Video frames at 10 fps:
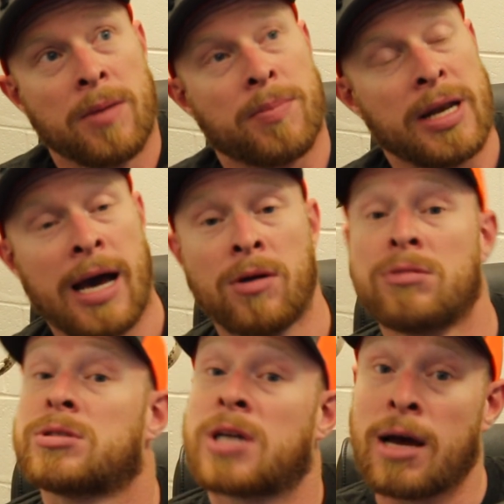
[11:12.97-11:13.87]
But now it
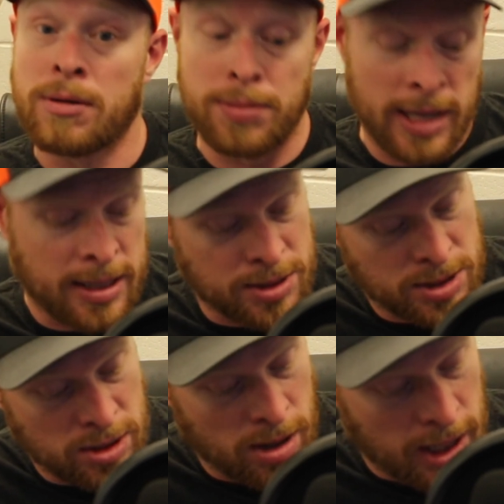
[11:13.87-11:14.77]
was time to plan the
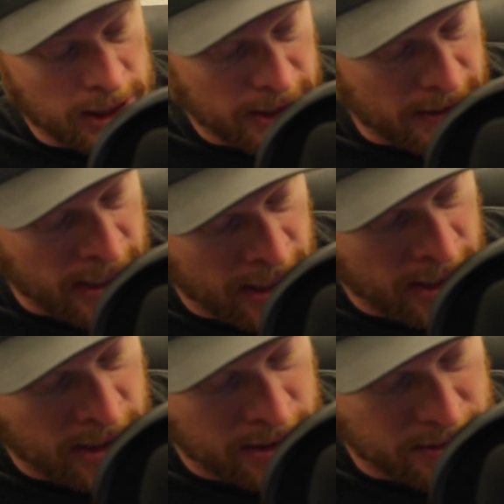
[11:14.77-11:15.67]
stalk,
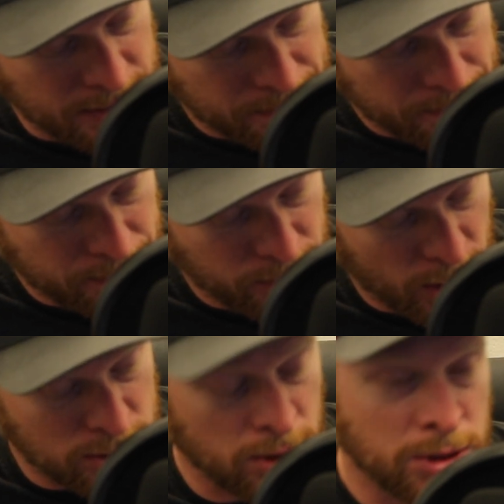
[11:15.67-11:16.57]
and
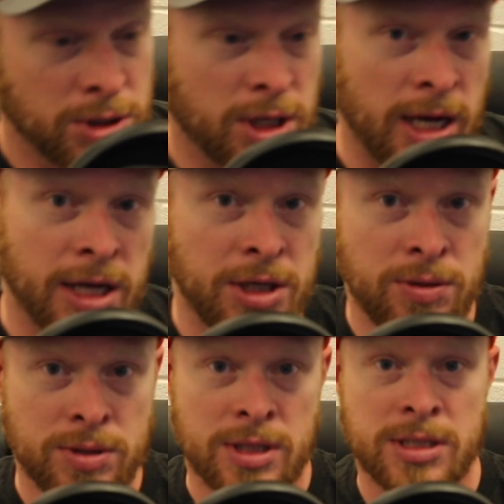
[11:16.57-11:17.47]
so I'll just kind of
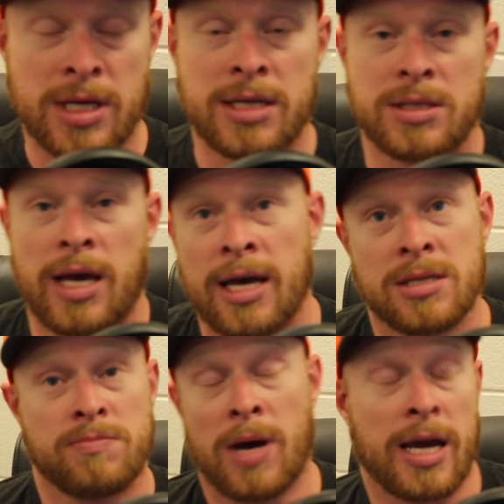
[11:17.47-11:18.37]
use this
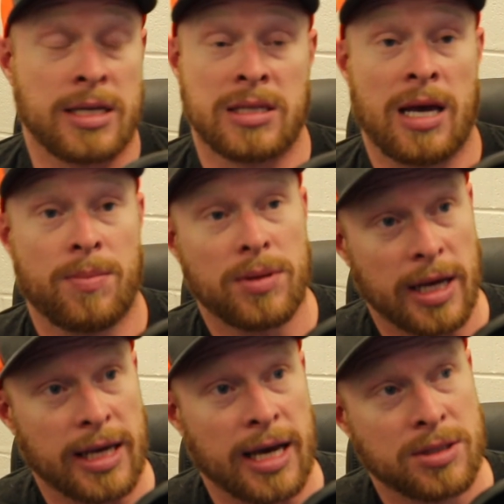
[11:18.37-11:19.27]
as my example,
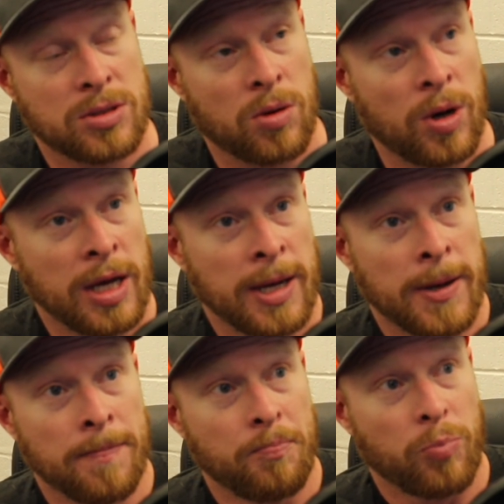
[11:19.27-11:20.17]
I guess. So
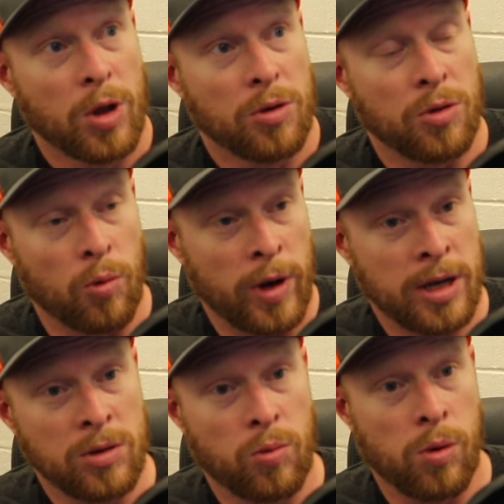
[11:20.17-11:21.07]
the
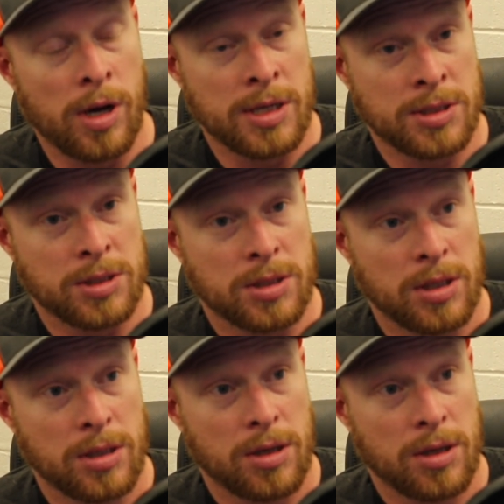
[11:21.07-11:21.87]
wind was